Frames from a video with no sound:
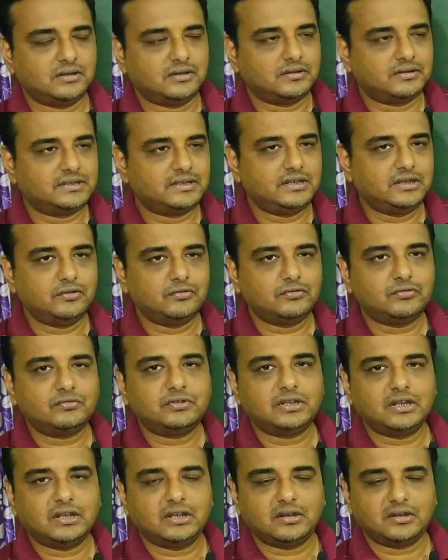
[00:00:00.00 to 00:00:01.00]
she used to
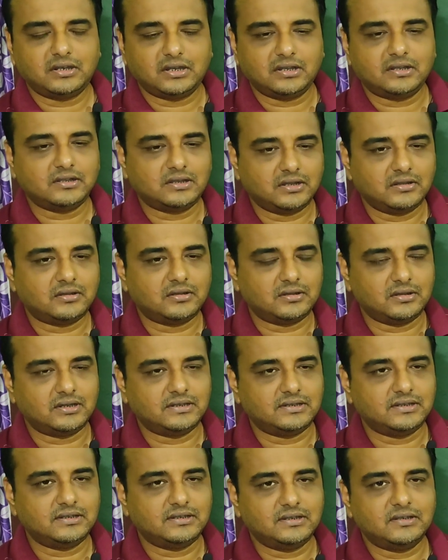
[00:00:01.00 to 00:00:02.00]
tell her tale that this
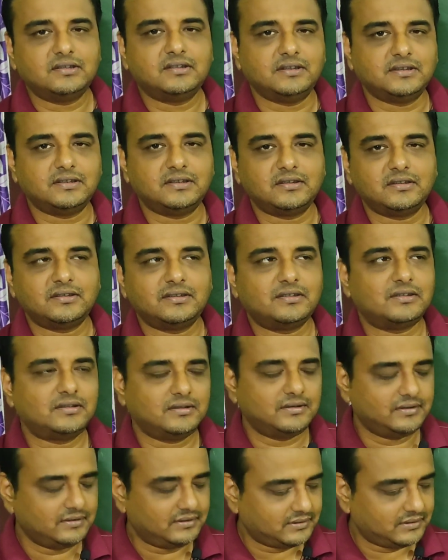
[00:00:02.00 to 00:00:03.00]

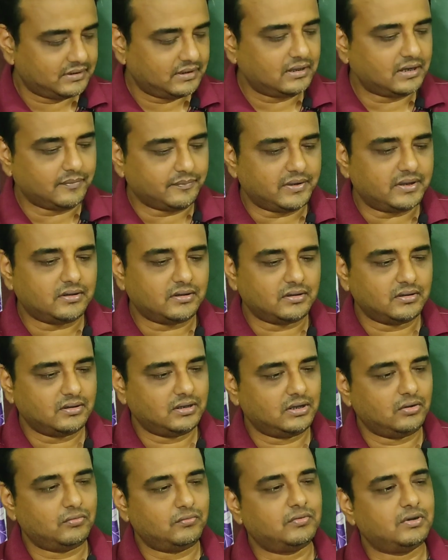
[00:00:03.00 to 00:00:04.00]
thing happened,
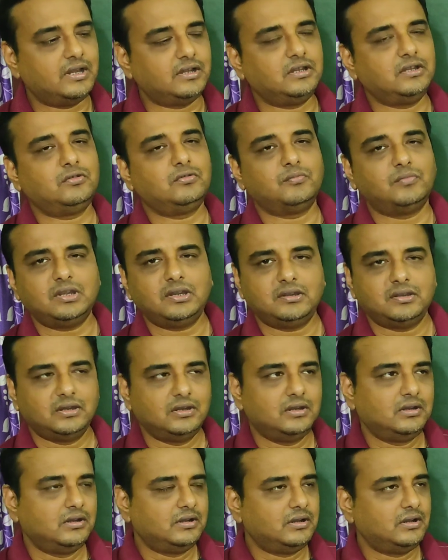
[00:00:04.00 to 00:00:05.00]
now write it to my
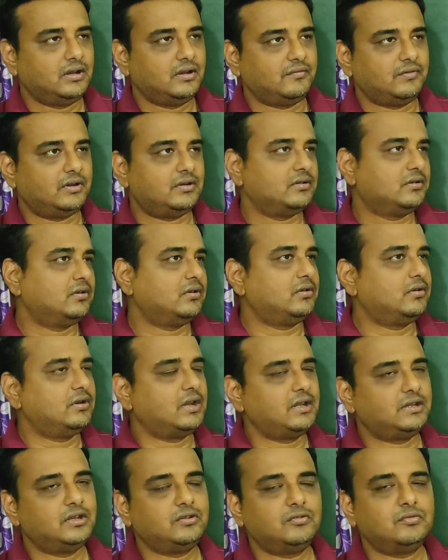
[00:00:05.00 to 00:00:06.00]
lover or
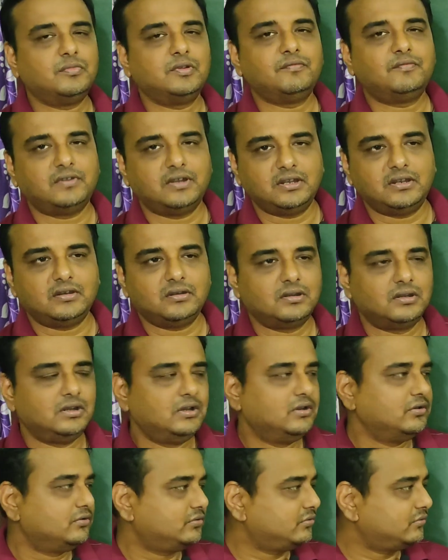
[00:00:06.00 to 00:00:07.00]
write it to my friend.
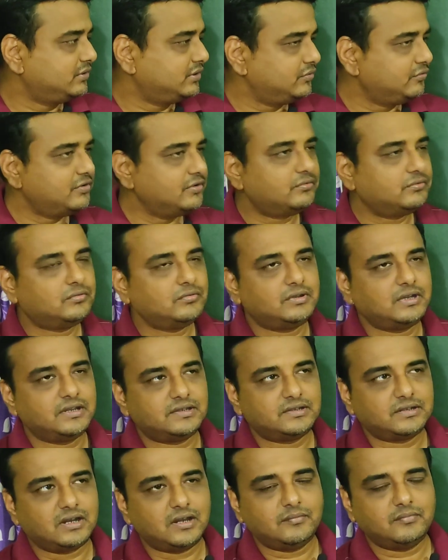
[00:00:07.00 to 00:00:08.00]
So he used to
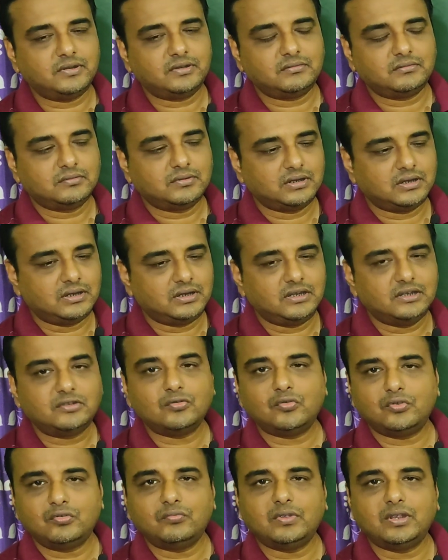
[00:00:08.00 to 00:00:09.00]
describe it in his
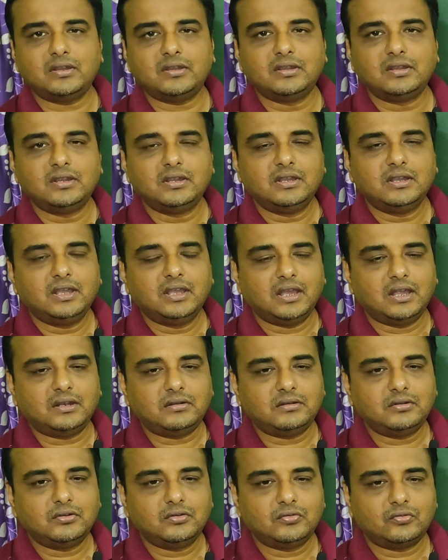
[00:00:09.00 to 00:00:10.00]
own way and
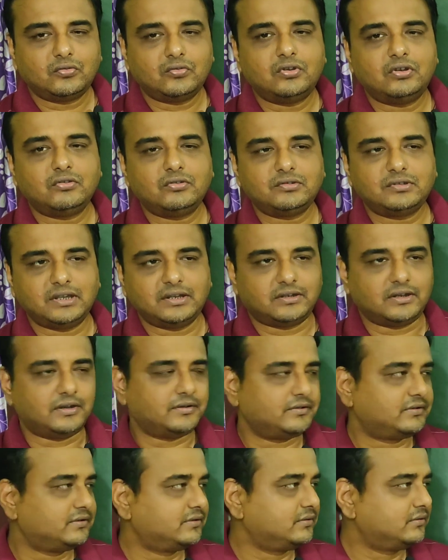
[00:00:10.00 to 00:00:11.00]
wrote those
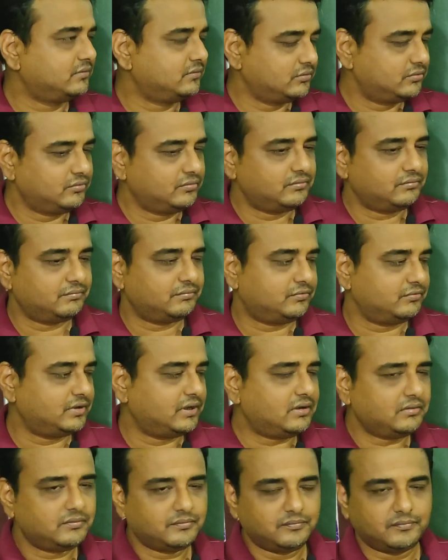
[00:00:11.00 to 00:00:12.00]
letters to
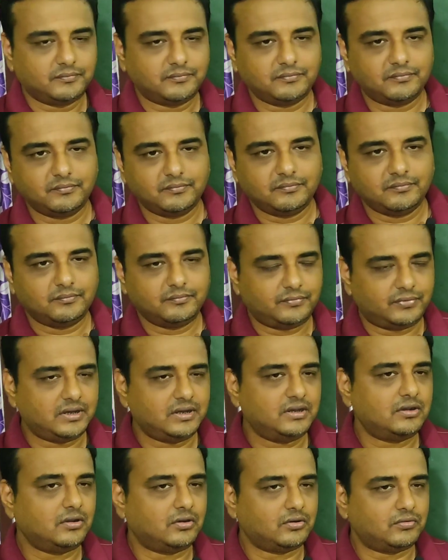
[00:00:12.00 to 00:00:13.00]
the
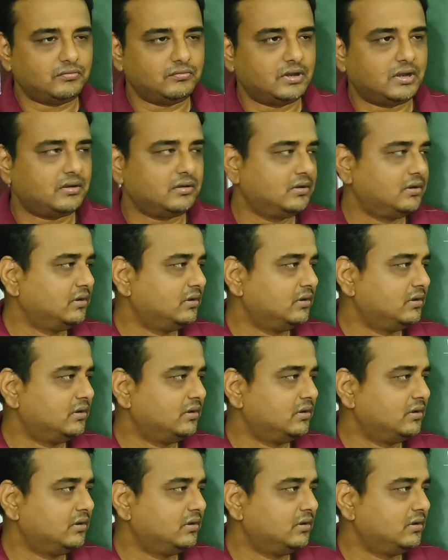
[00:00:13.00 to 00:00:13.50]
friend or to the